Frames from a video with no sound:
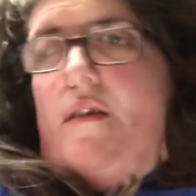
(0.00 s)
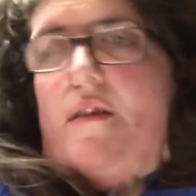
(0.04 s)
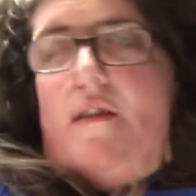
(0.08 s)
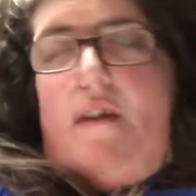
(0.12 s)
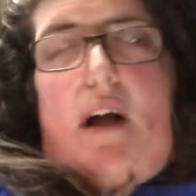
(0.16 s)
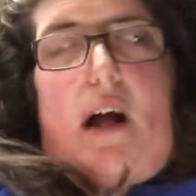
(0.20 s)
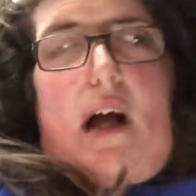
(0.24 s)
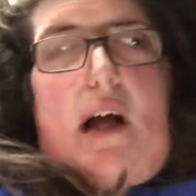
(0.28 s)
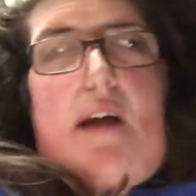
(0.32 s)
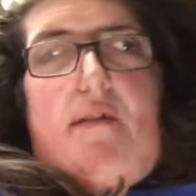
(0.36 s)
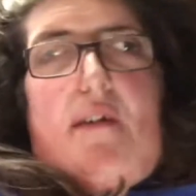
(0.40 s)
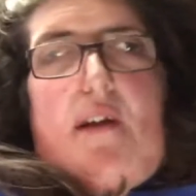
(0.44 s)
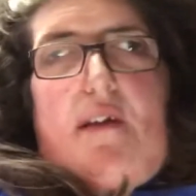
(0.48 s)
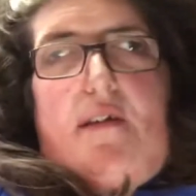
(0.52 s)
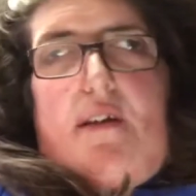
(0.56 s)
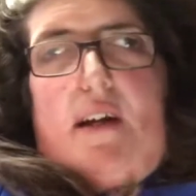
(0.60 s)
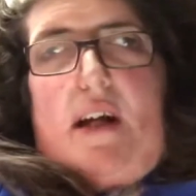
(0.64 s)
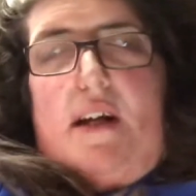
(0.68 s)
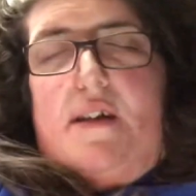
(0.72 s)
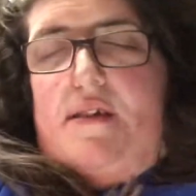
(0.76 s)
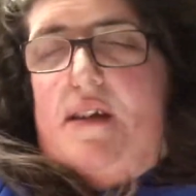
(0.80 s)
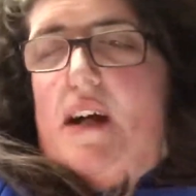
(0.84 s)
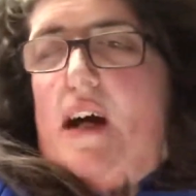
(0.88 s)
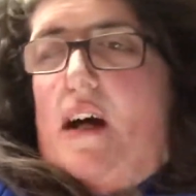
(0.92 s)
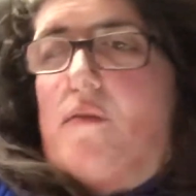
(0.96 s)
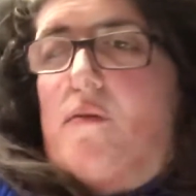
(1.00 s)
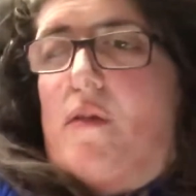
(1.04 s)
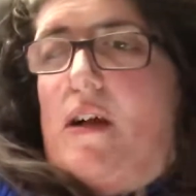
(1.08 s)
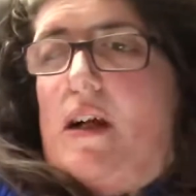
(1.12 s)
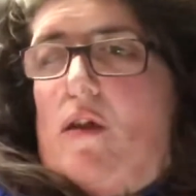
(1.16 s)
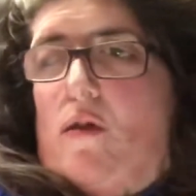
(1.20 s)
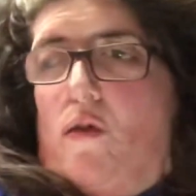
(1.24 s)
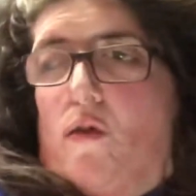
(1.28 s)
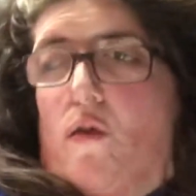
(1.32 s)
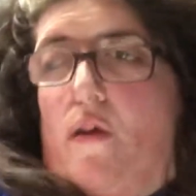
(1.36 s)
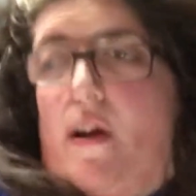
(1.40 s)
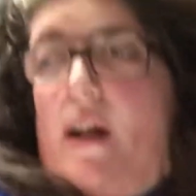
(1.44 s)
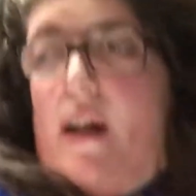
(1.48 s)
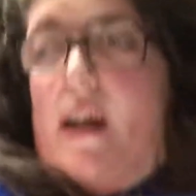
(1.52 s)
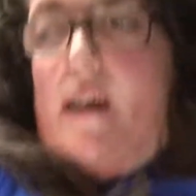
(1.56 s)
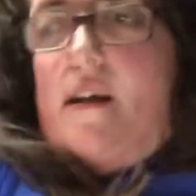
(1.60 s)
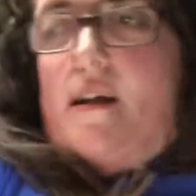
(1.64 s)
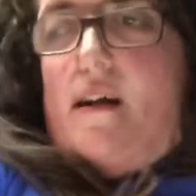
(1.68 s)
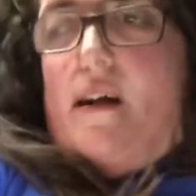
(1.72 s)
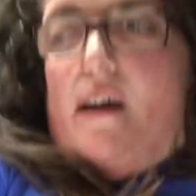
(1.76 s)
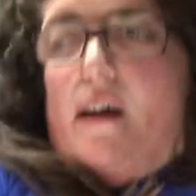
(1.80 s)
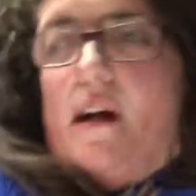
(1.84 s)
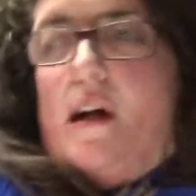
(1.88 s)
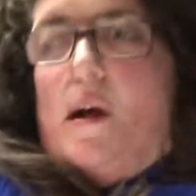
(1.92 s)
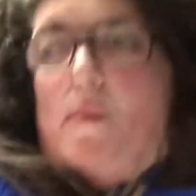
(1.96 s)
I just got done recording
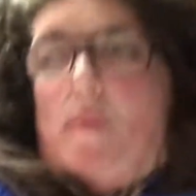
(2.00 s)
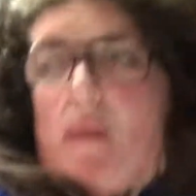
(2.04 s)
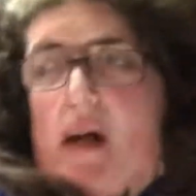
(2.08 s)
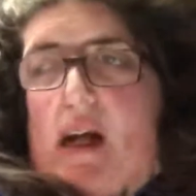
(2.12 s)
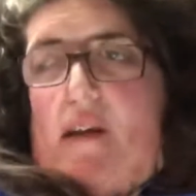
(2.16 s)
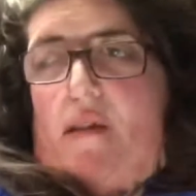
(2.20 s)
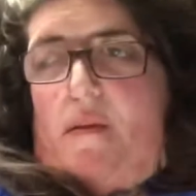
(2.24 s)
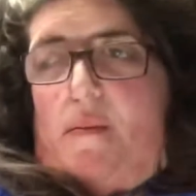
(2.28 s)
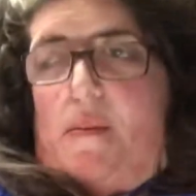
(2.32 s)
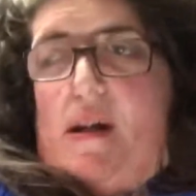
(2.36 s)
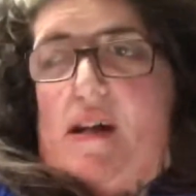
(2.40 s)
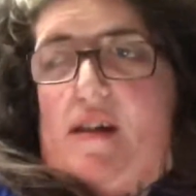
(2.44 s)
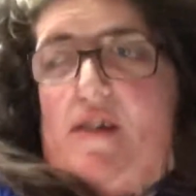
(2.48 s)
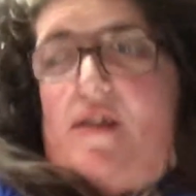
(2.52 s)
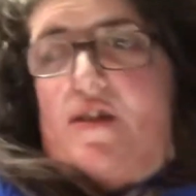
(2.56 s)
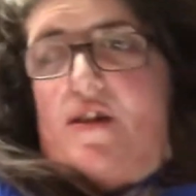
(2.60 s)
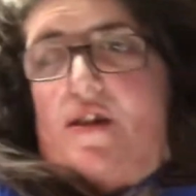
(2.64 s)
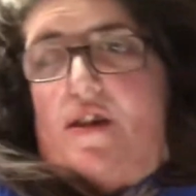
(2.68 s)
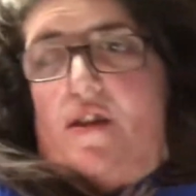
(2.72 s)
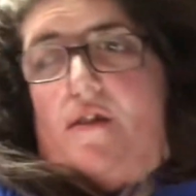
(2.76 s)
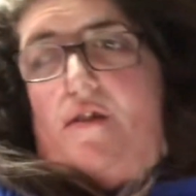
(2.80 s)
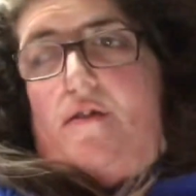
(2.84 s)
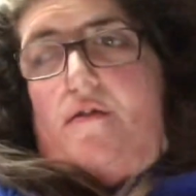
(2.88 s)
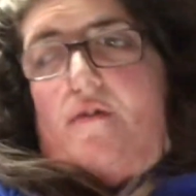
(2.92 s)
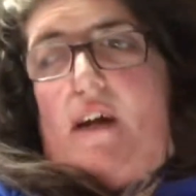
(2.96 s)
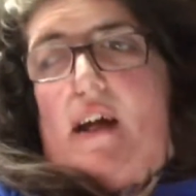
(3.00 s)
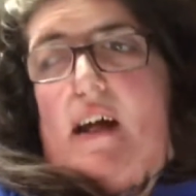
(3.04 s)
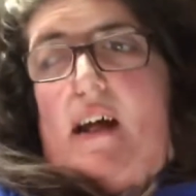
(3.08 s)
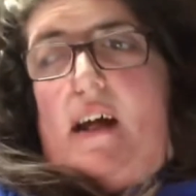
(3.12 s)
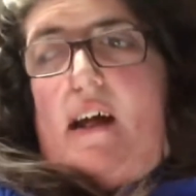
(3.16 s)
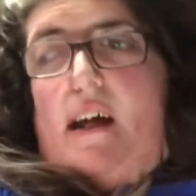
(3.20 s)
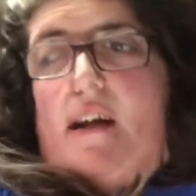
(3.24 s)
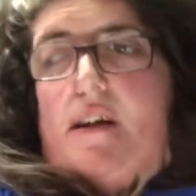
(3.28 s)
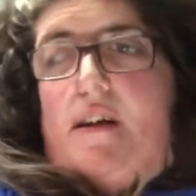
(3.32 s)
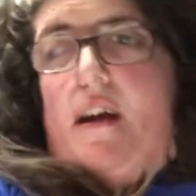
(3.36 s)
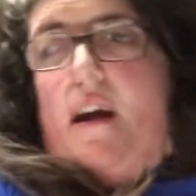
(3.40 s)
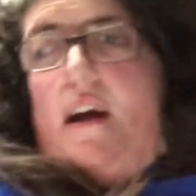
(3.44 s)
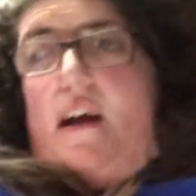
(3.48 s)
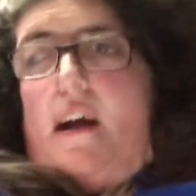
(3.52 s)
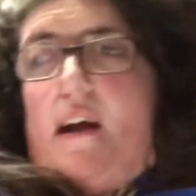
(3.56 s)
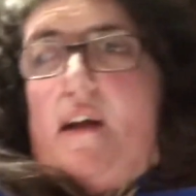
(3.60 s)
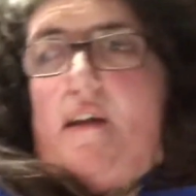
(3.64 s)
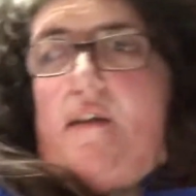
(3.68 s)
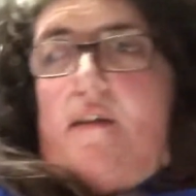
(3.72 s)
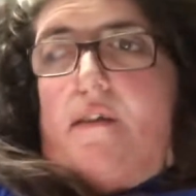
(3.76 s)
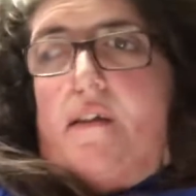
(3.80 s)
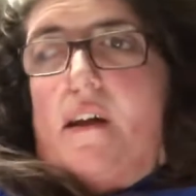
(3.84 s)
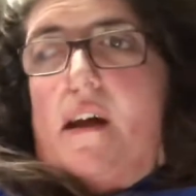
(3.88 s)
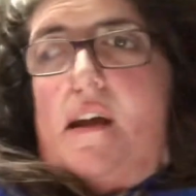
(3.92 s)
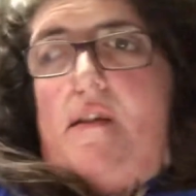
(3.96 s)
Max Pin 2 and
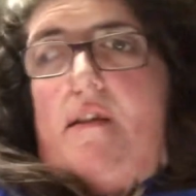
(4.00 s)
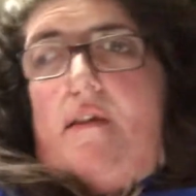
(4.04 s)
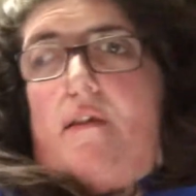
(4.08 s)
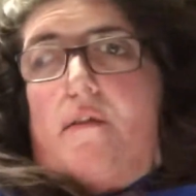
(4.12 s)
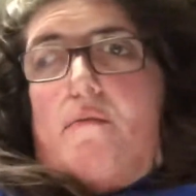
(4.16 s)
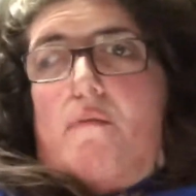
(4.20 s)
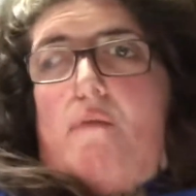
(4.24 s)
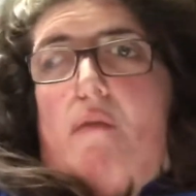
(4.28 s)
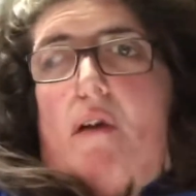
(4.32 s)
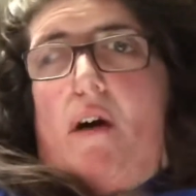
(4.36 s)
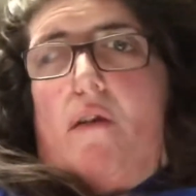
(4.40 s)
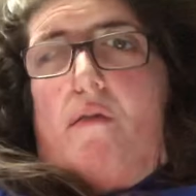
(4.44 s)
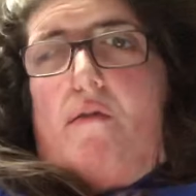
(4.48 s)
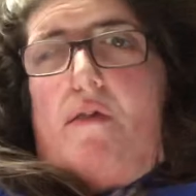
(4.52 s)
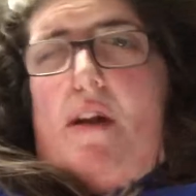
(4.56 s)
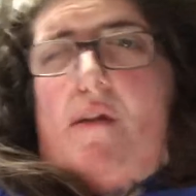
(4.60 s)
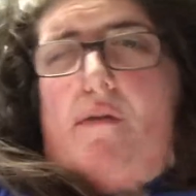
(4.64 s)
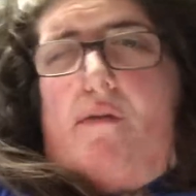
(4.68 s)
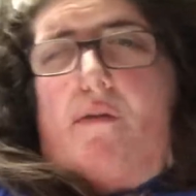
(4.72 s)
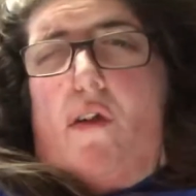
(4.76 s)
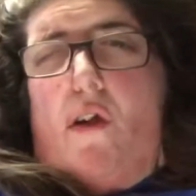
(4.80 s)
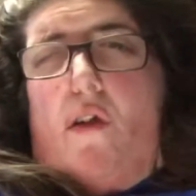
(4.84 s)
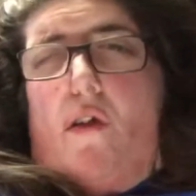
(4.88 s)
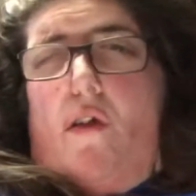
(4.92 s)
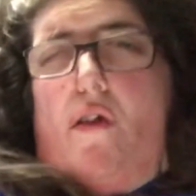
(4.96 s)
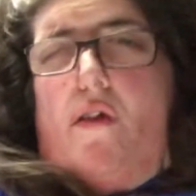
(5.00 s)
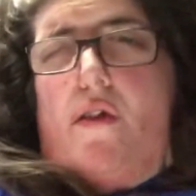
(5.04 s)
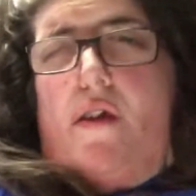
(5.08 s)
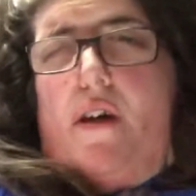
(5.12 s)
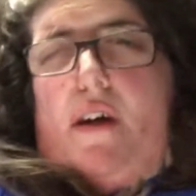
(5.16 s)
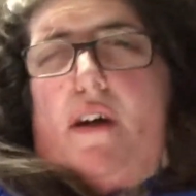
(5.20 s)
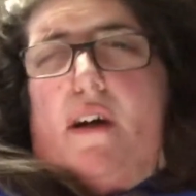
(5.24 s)
Saints Row the Third,